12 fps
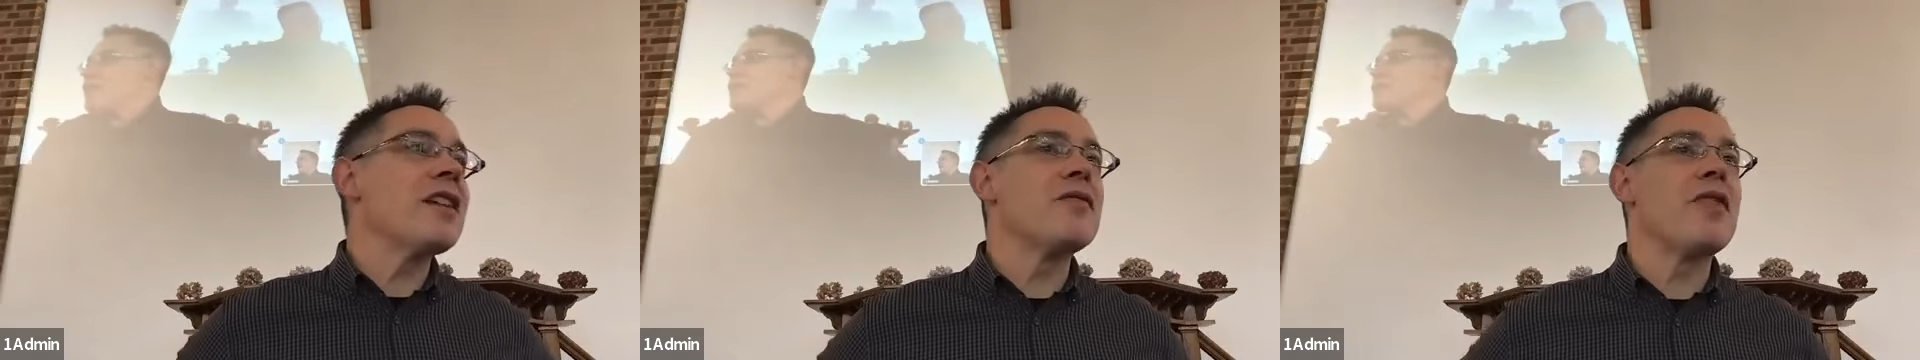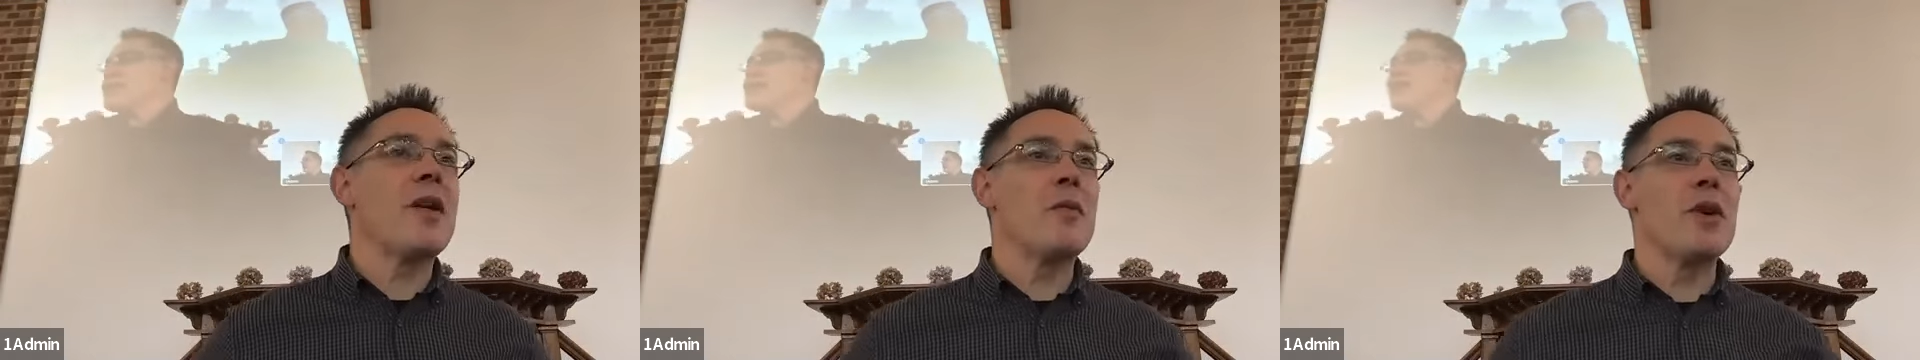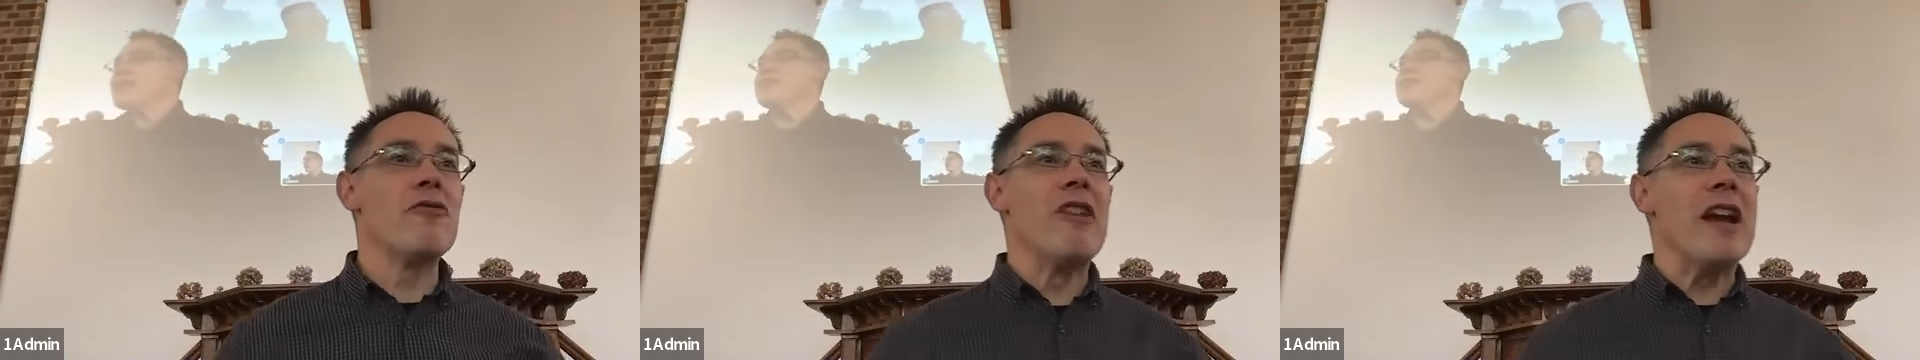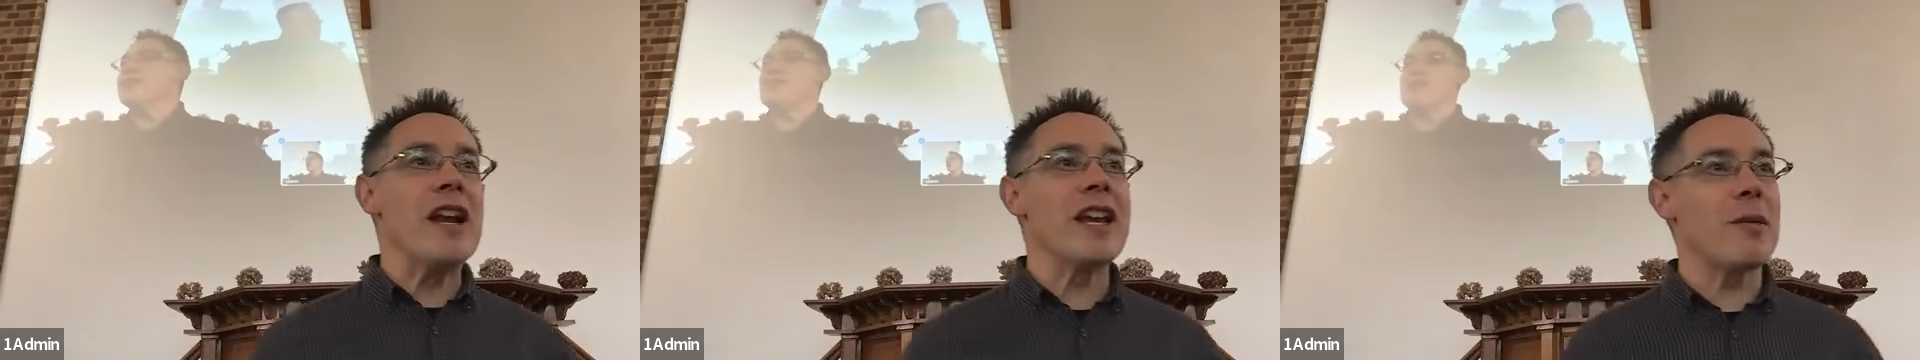In fact, we're
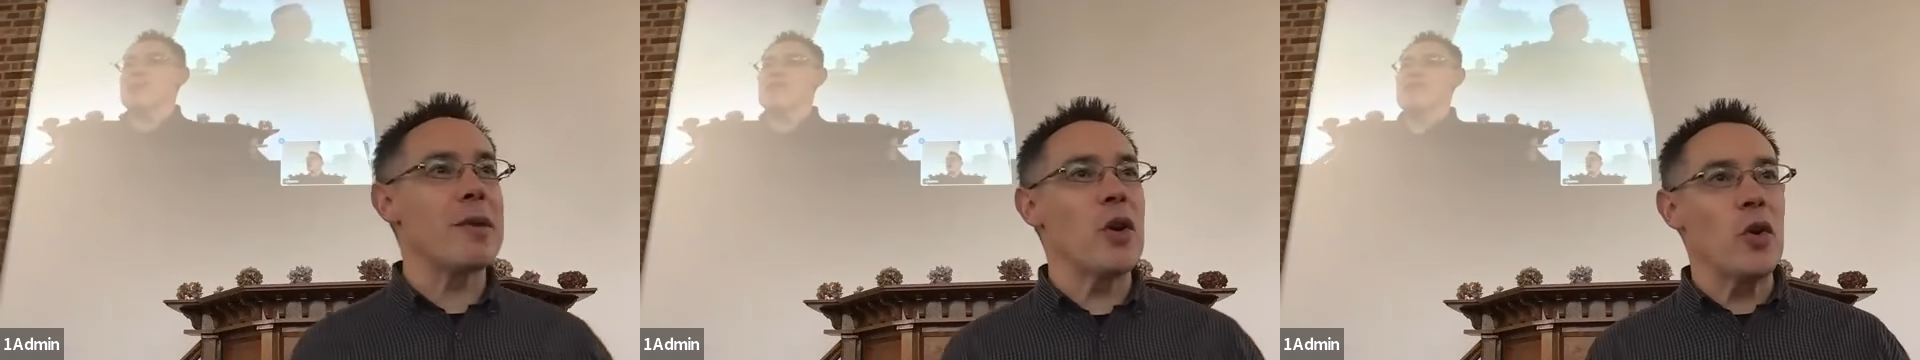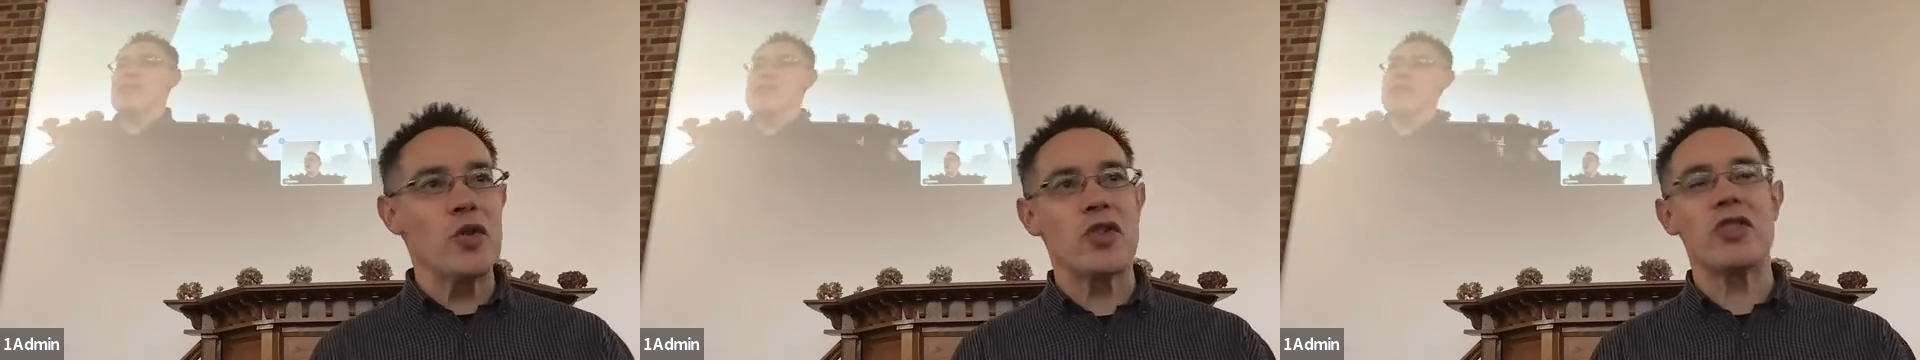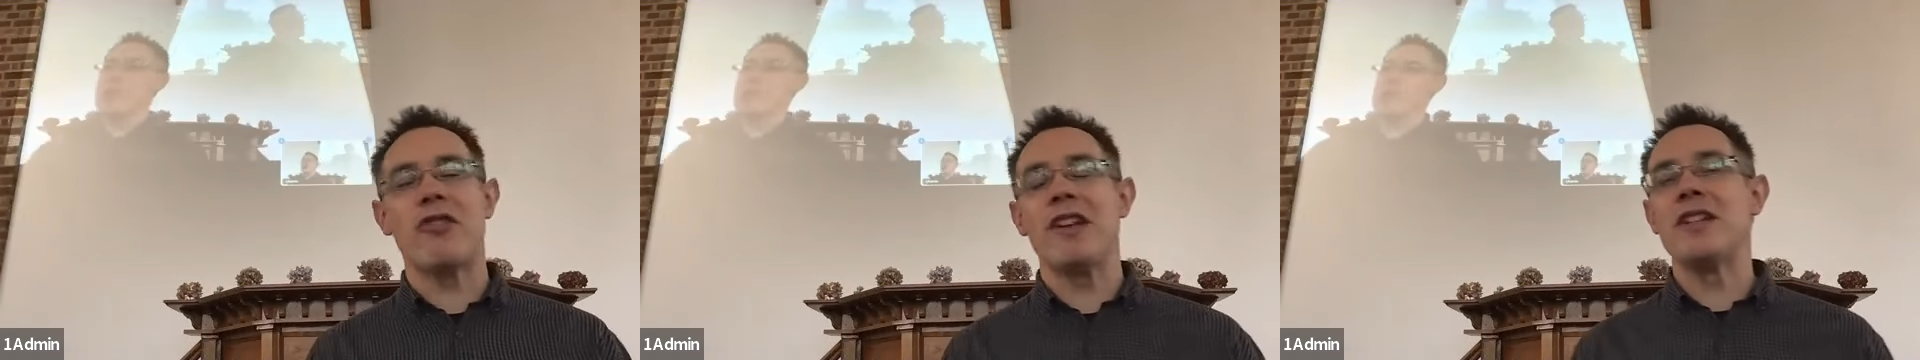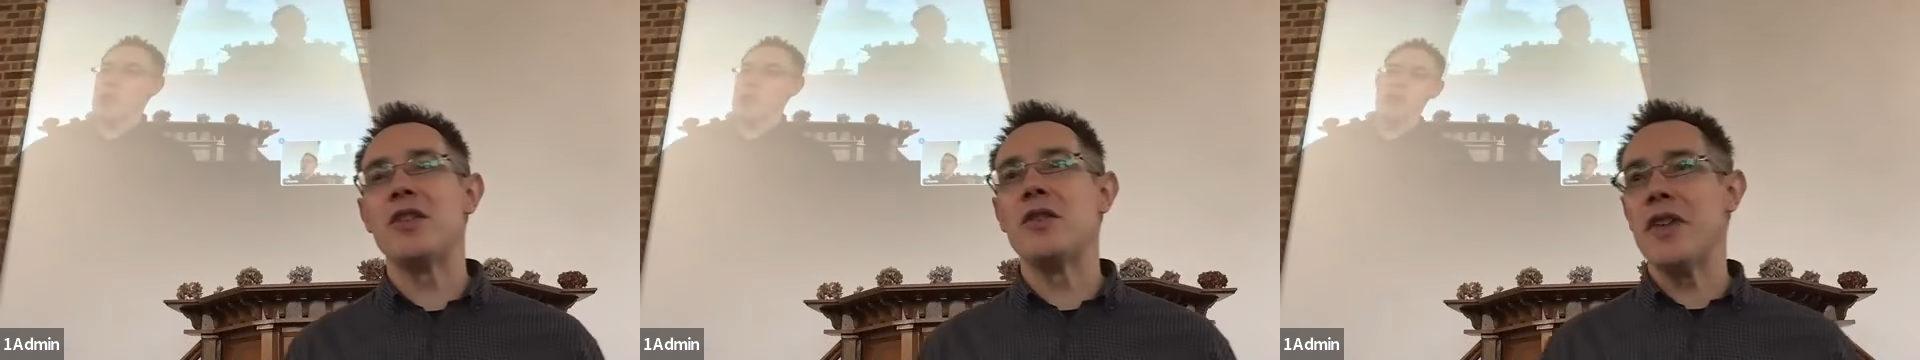really going to be
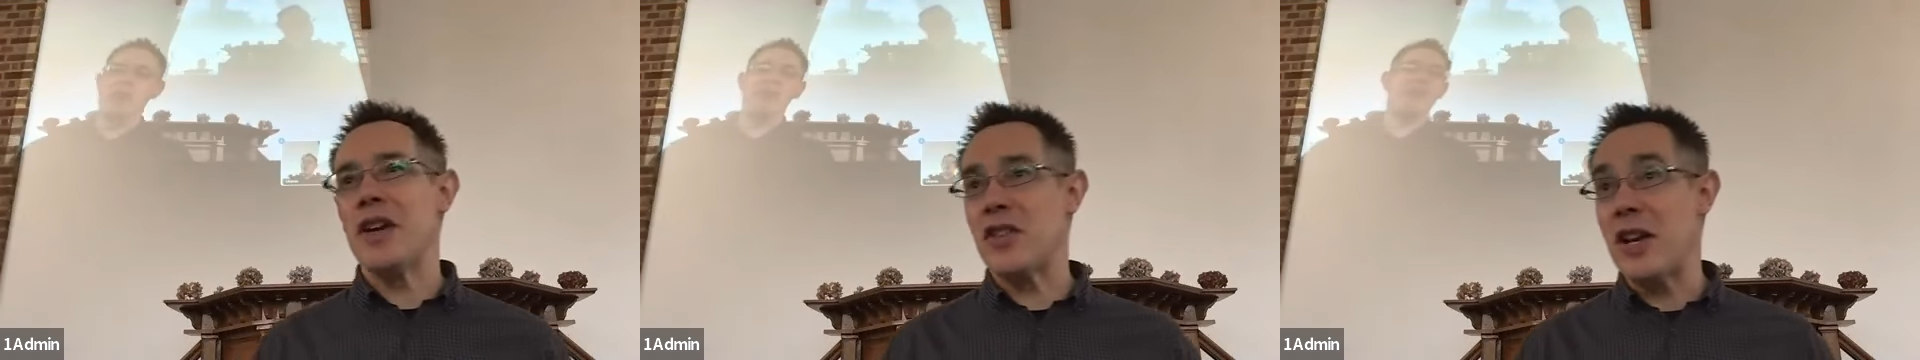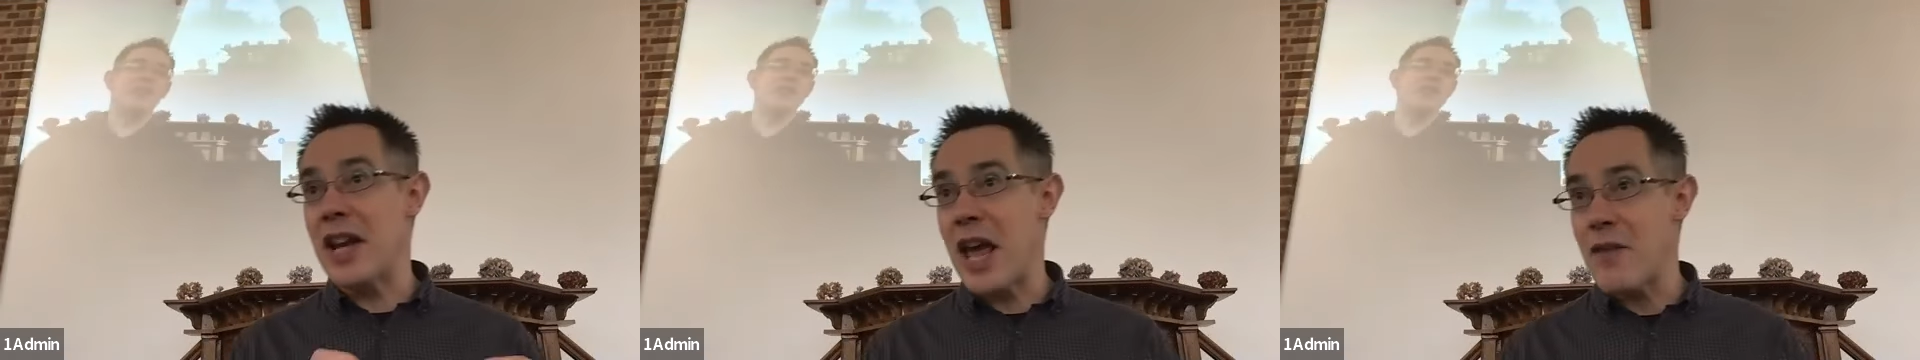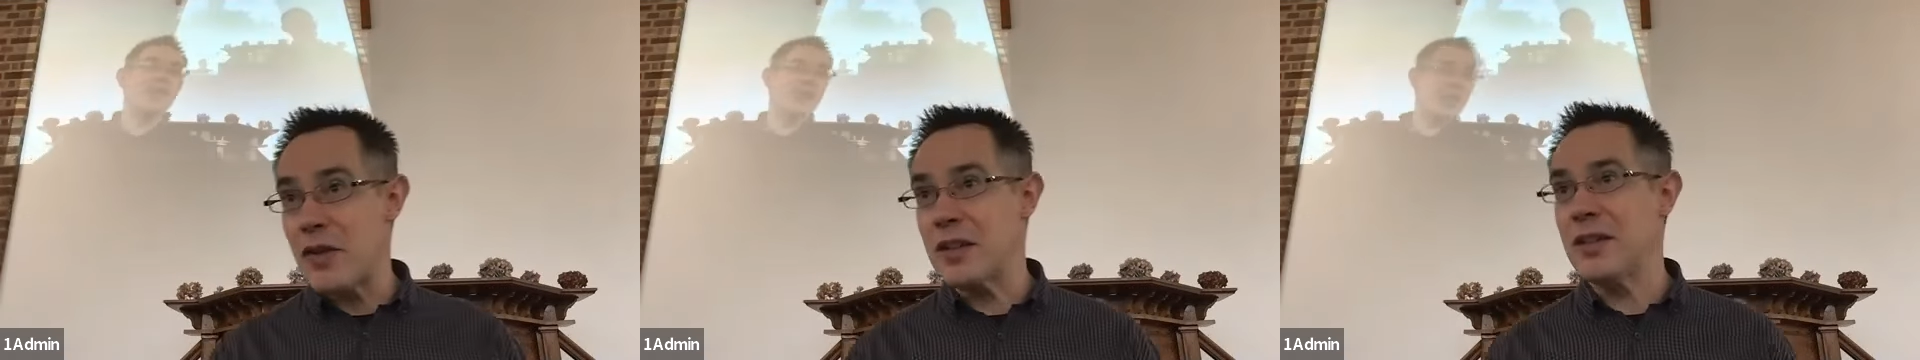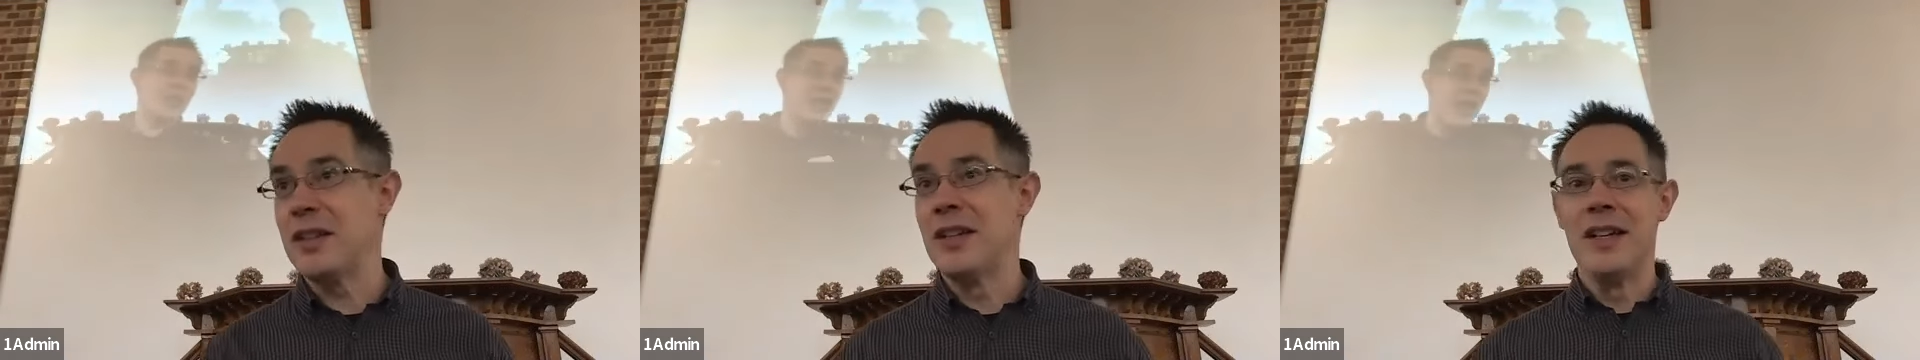concentrating on verse
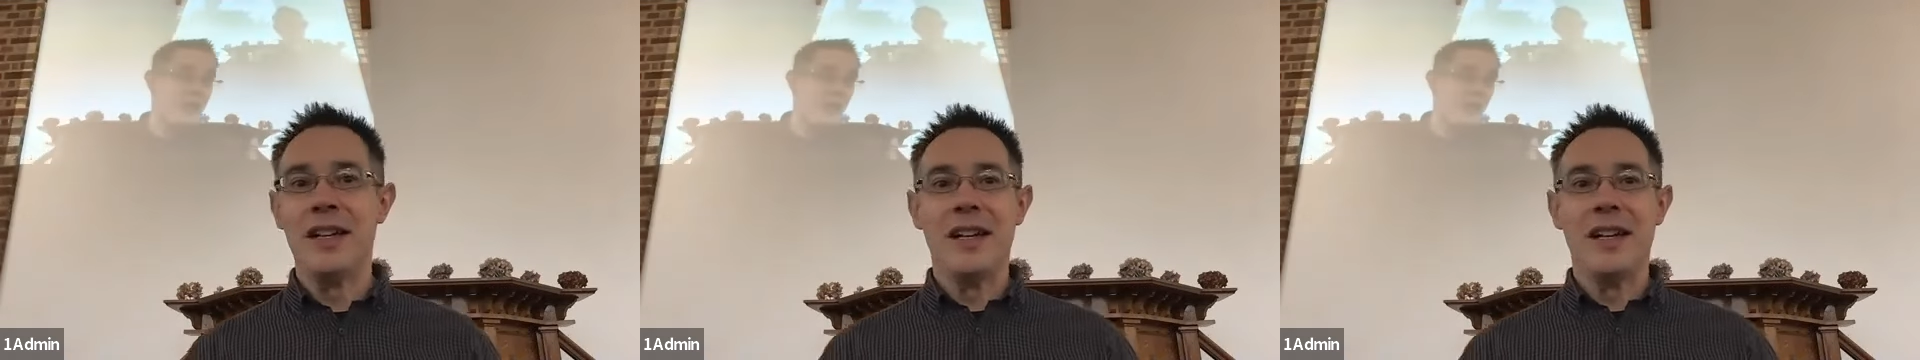11,